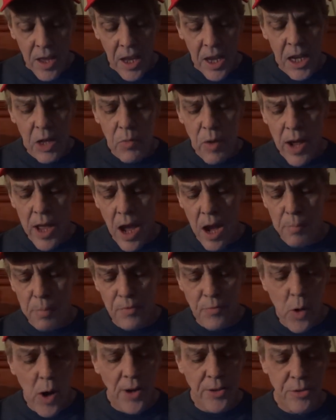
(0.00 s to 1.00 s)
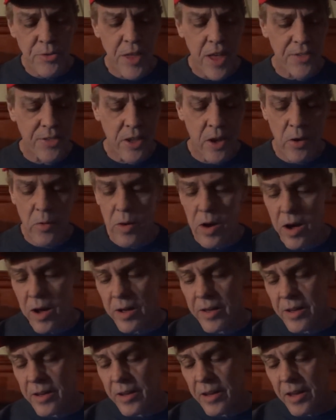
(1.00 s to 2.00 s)
Anyway, before I do that,
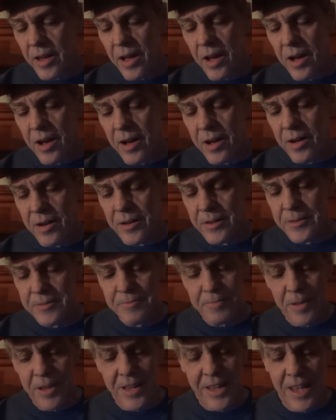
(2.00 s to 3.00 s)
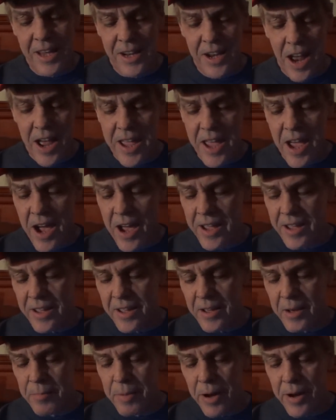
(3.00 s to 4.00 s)
though, again,
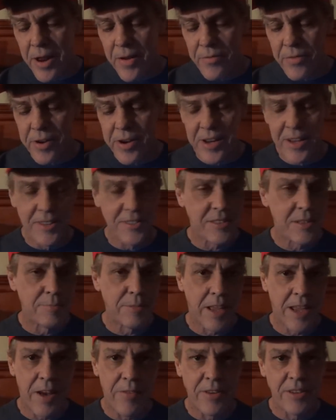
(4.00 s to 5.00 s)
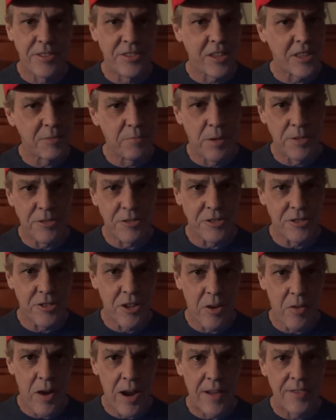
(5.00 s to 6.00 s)
every 6 months or
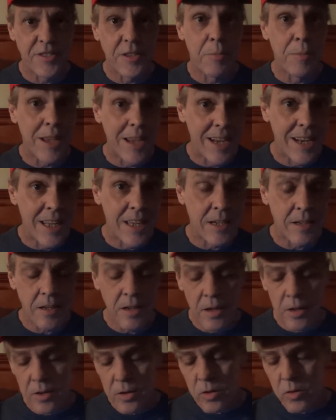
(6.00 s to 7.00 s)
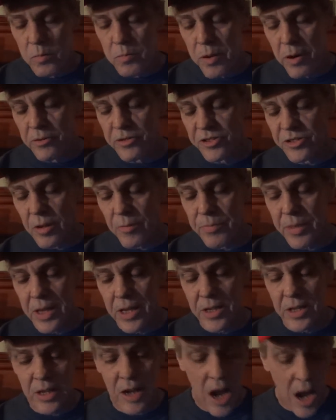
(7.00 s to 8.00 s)
so, I have some idiot who posts something
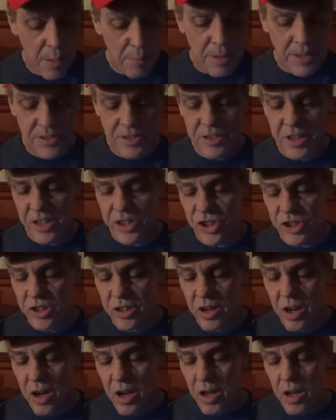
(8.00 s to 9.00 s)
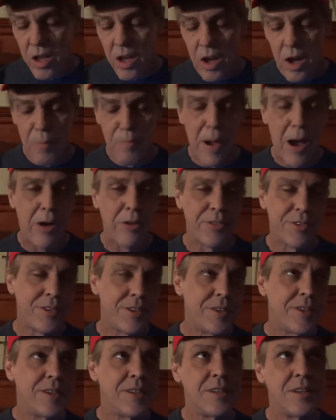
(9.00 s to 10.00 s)
in the comment section about,
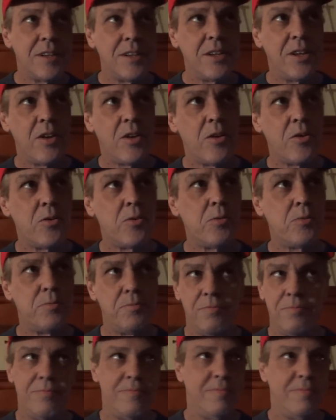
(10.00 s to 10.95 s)
you know,